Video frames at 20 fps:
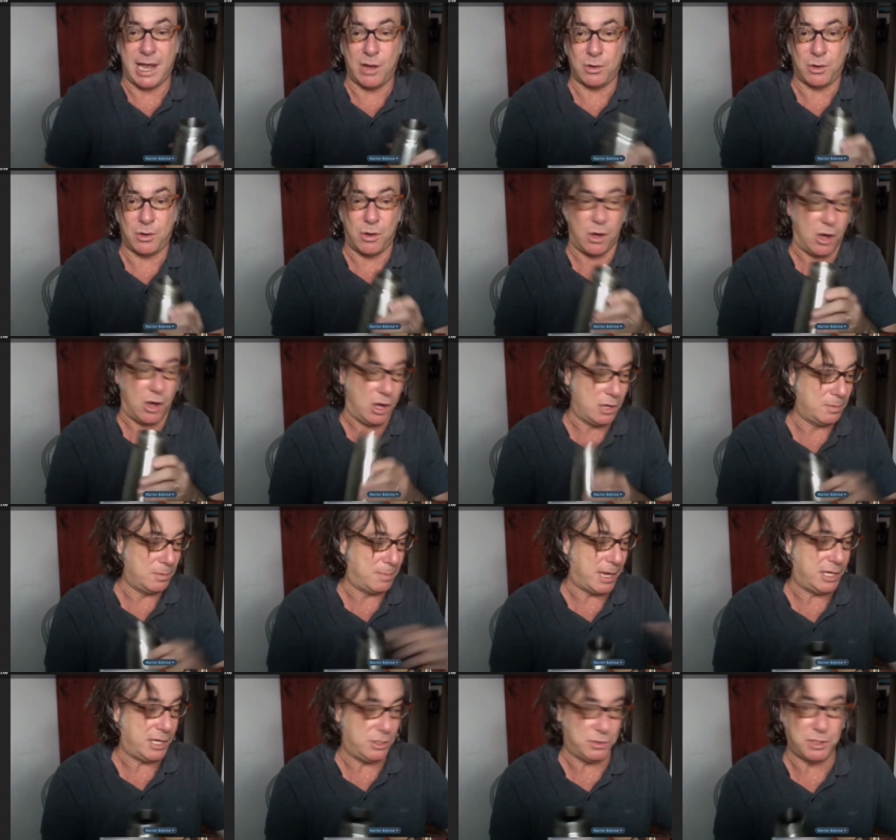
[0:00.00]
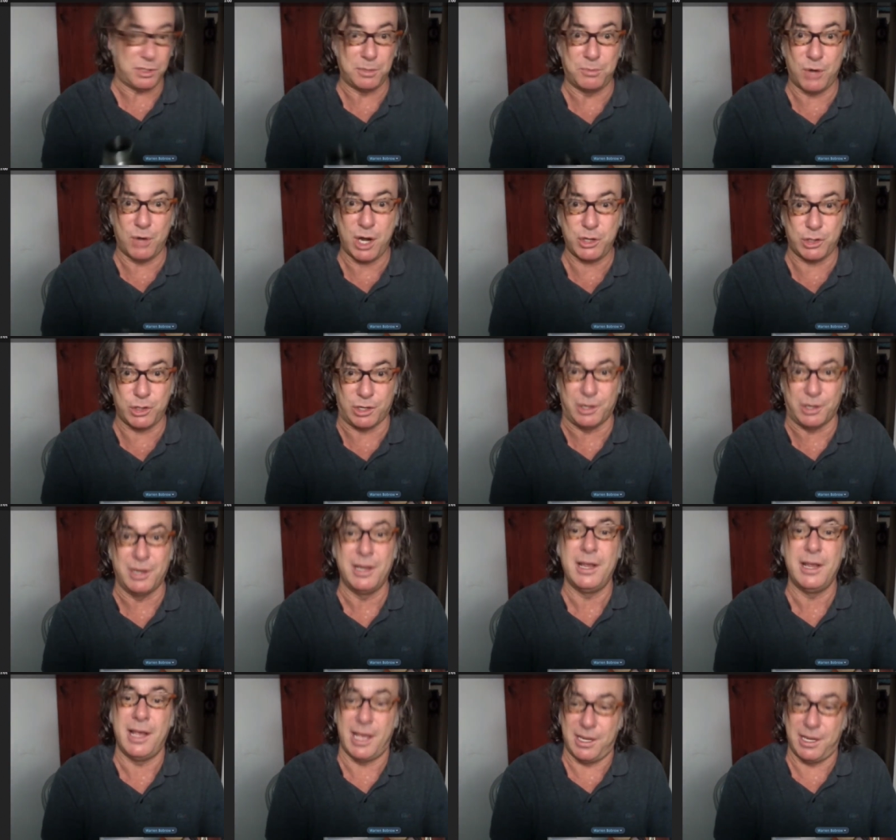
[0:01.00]
alcohol by using pressure.
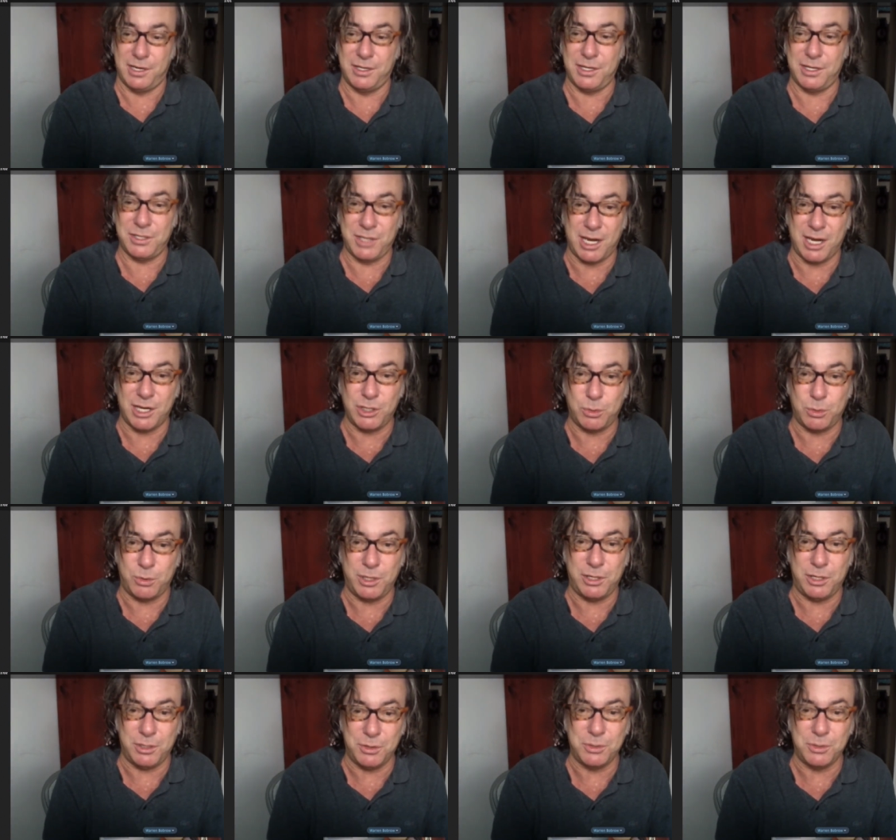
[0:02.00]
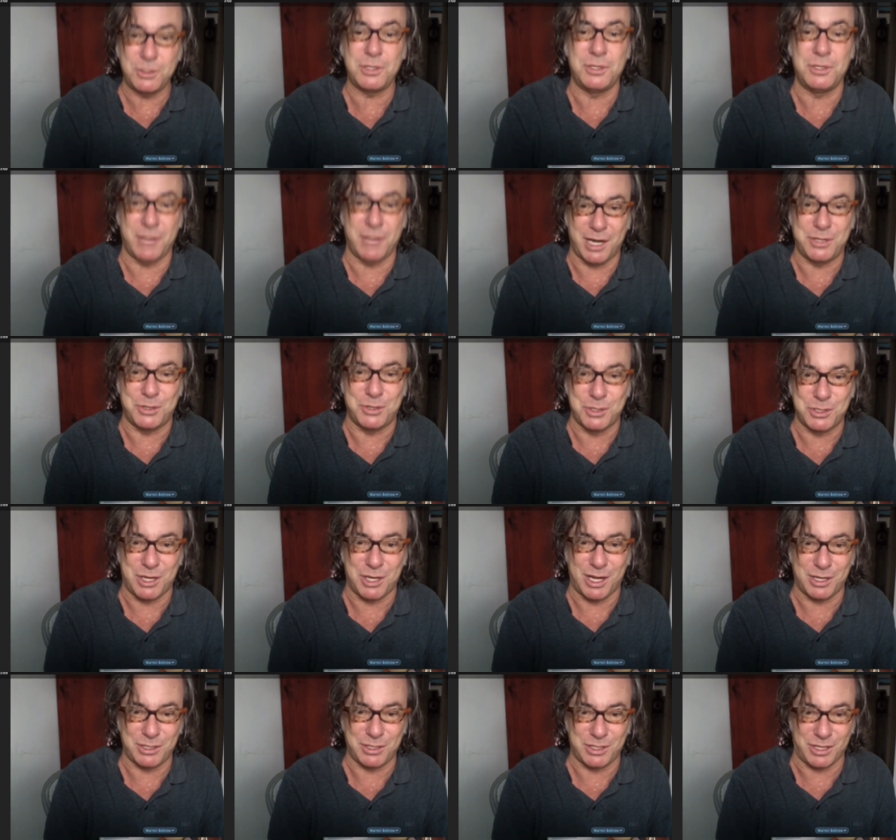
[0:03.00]
And in this case, we use nitrous
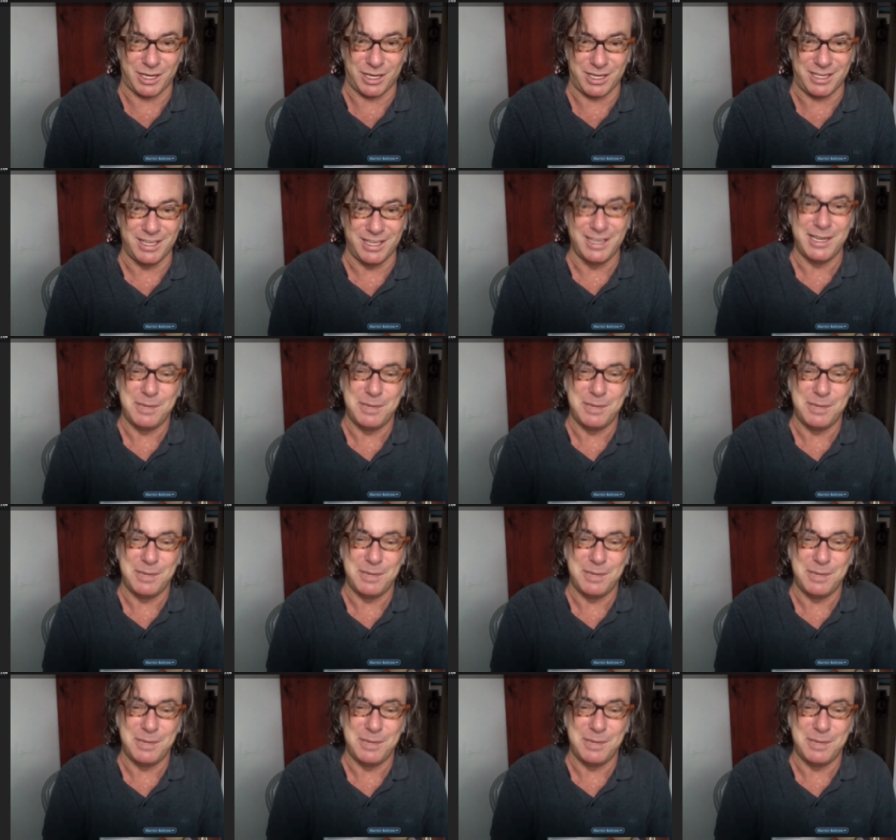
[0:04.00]
oxide.